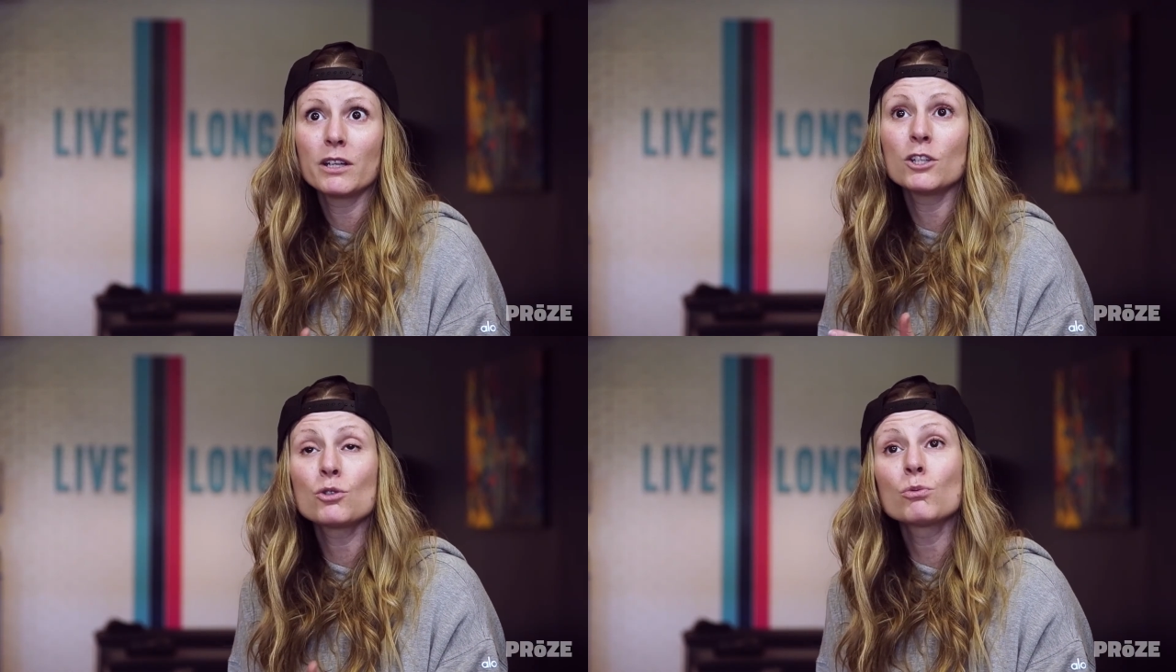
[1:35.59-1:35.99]

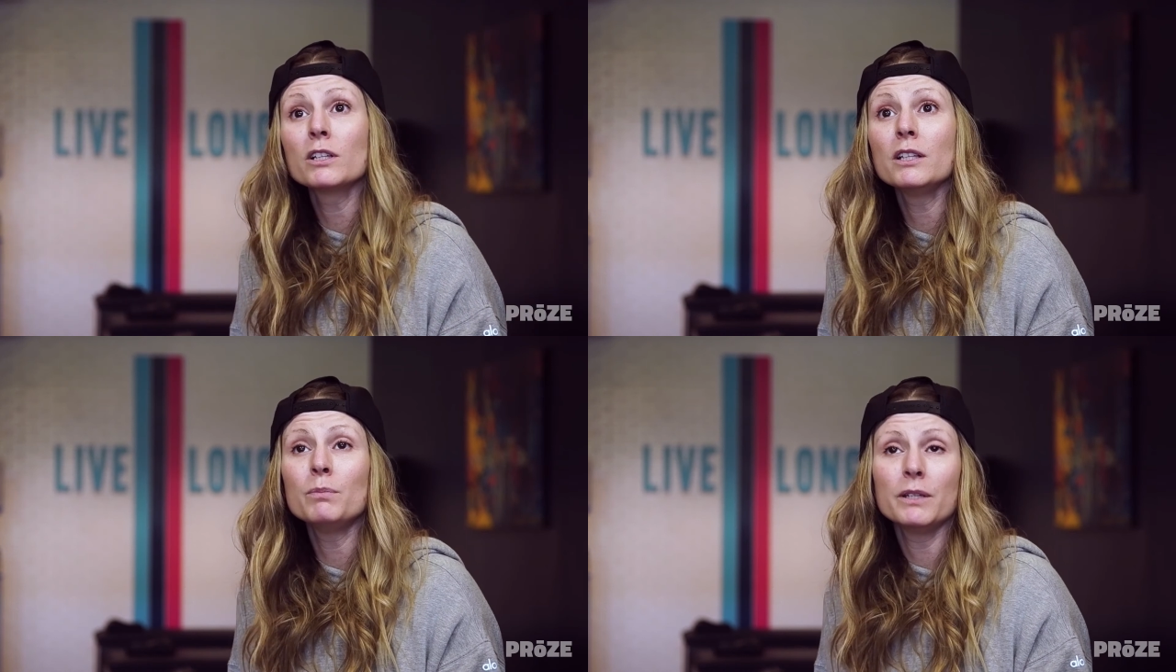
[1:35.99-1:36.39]
It's
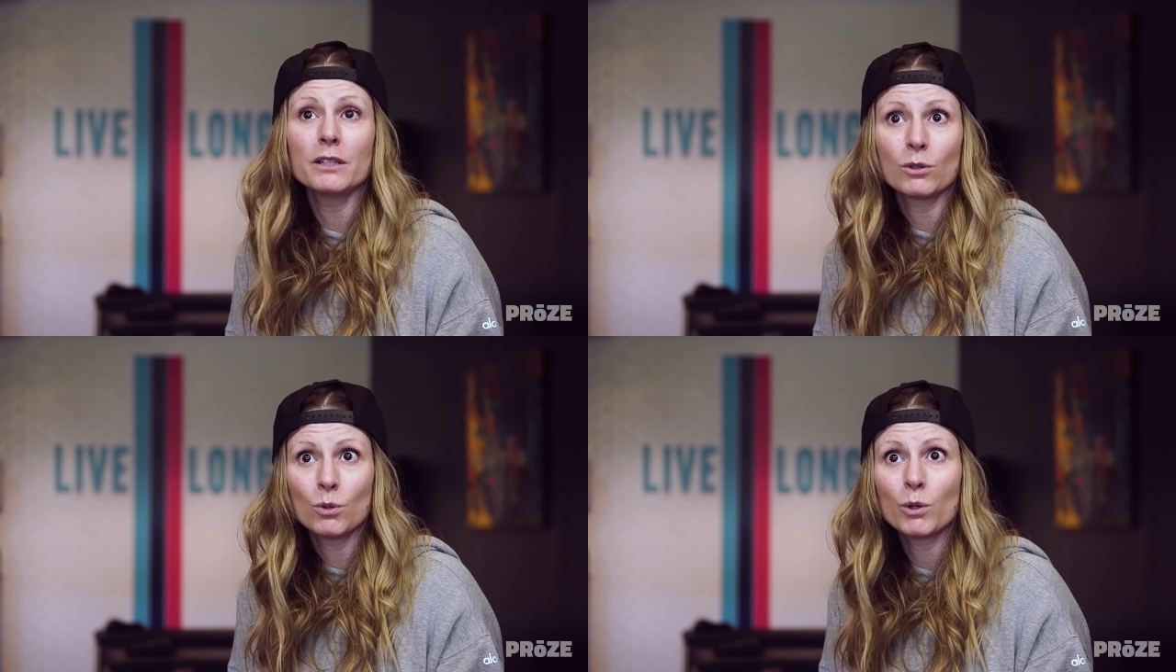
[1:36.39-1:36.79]
really being
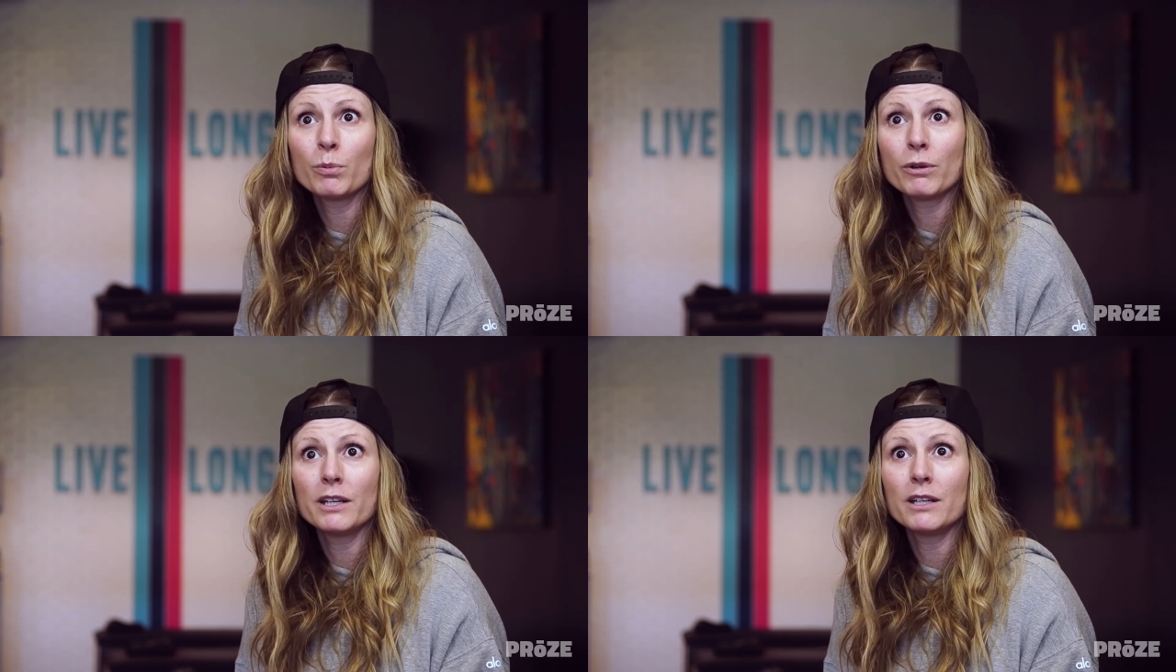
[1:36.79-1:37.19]

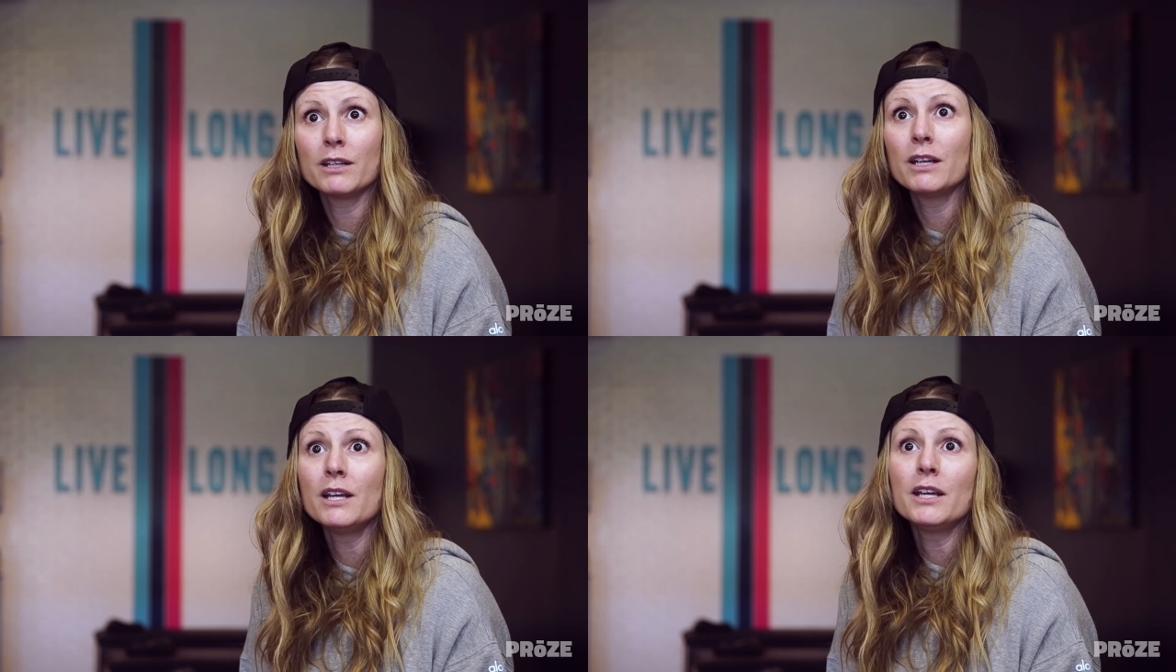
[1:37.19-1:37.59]
incorporated